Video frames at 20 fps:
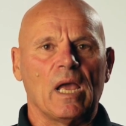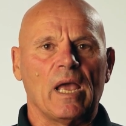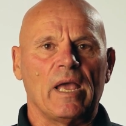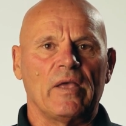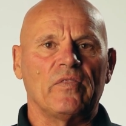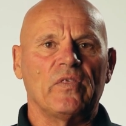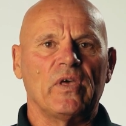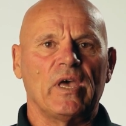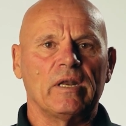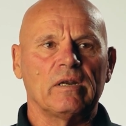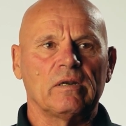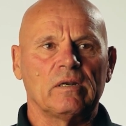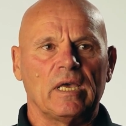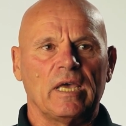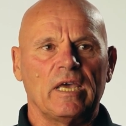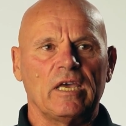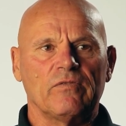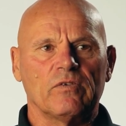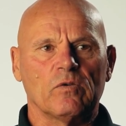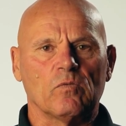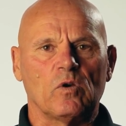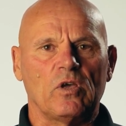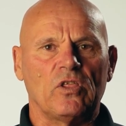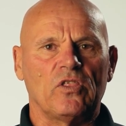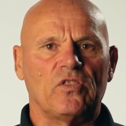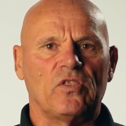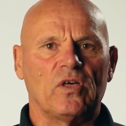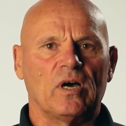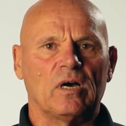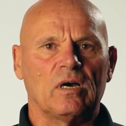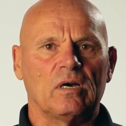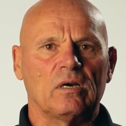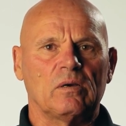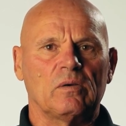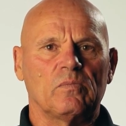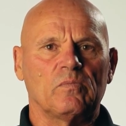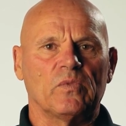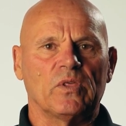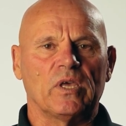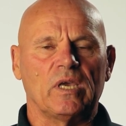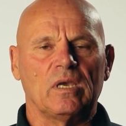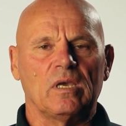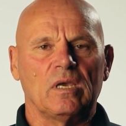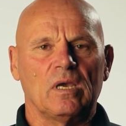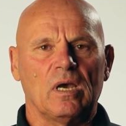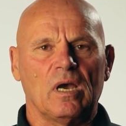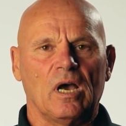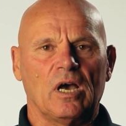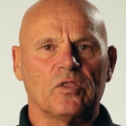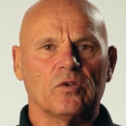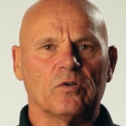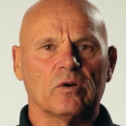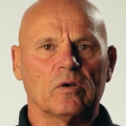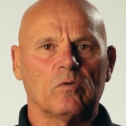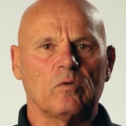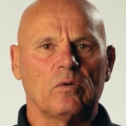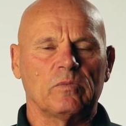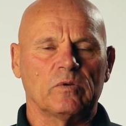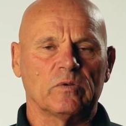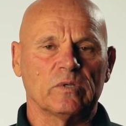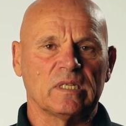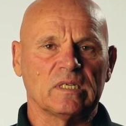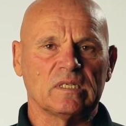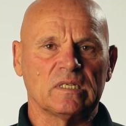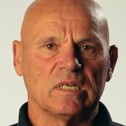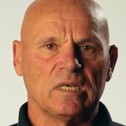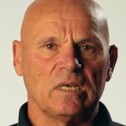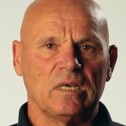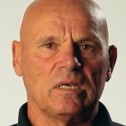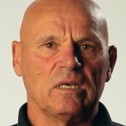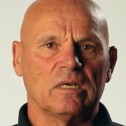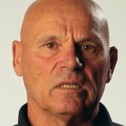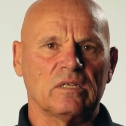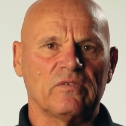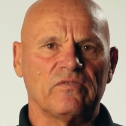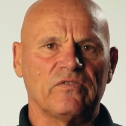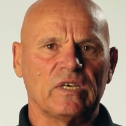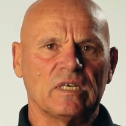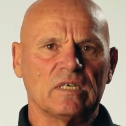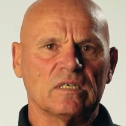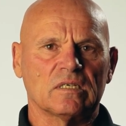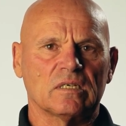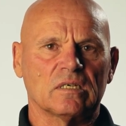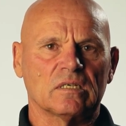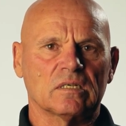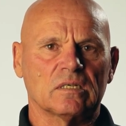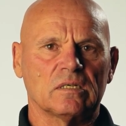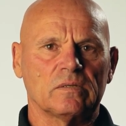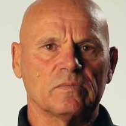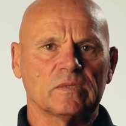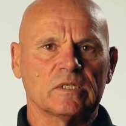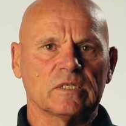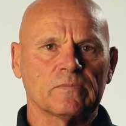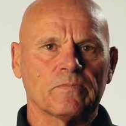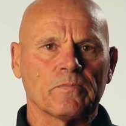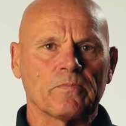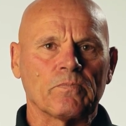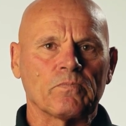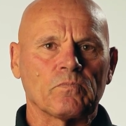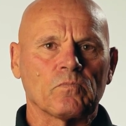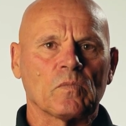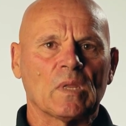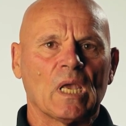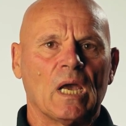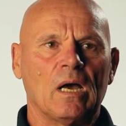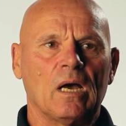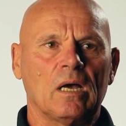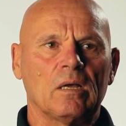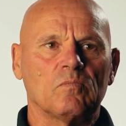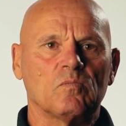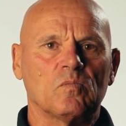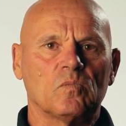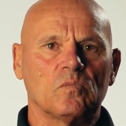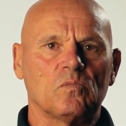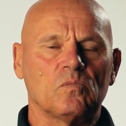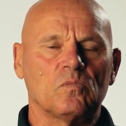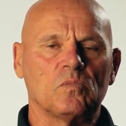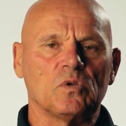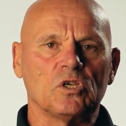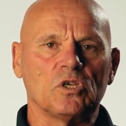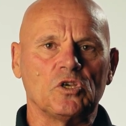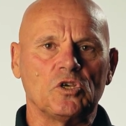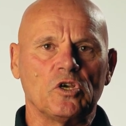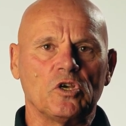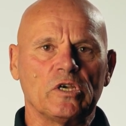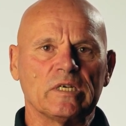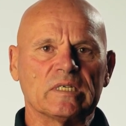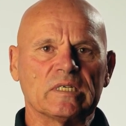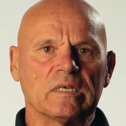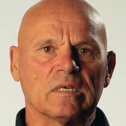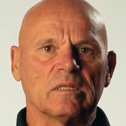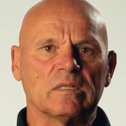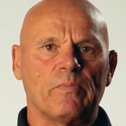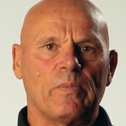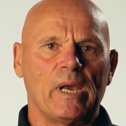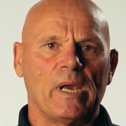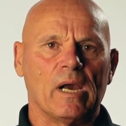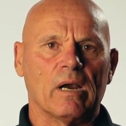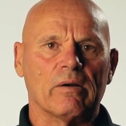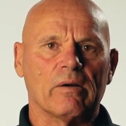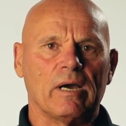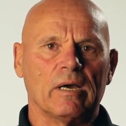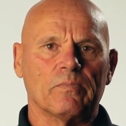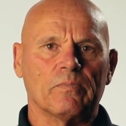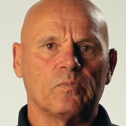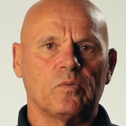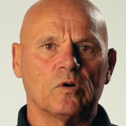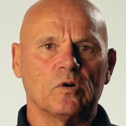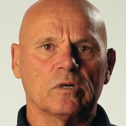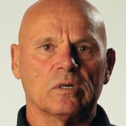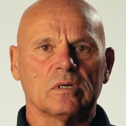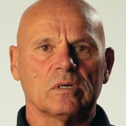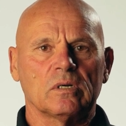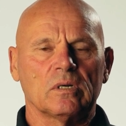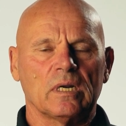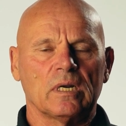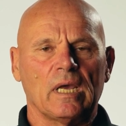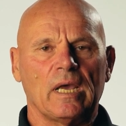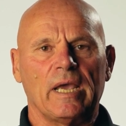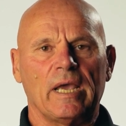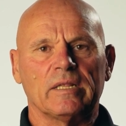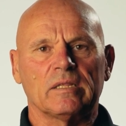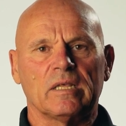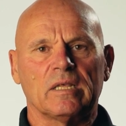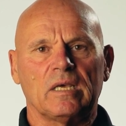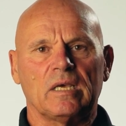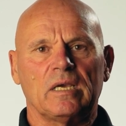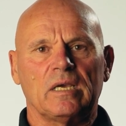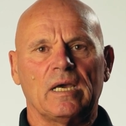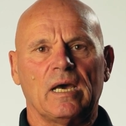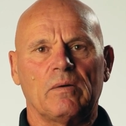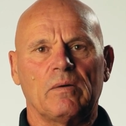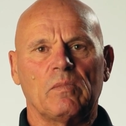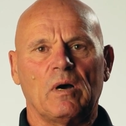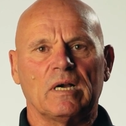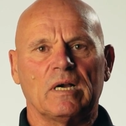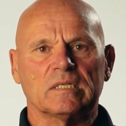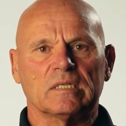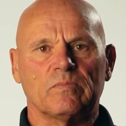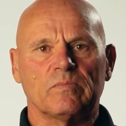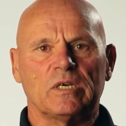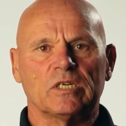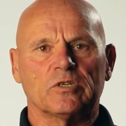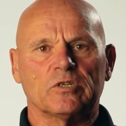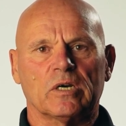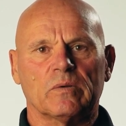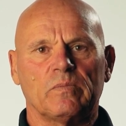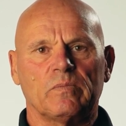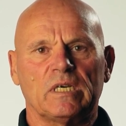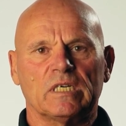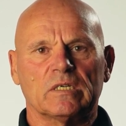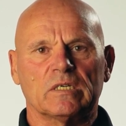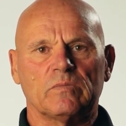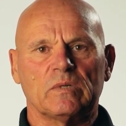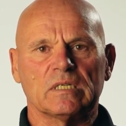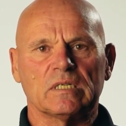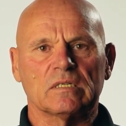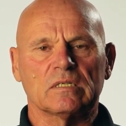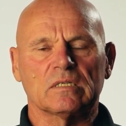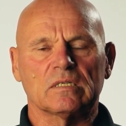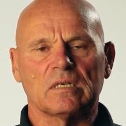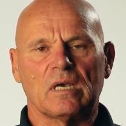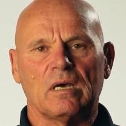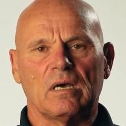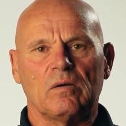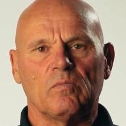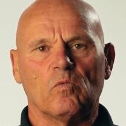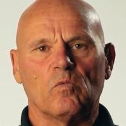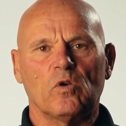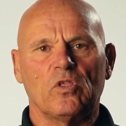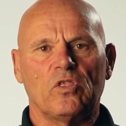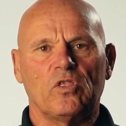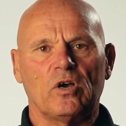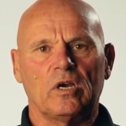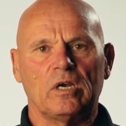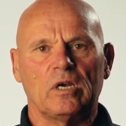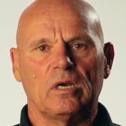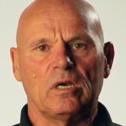And then even with the other equipment, with the D and the V systems, using the power output and the isometric measurements with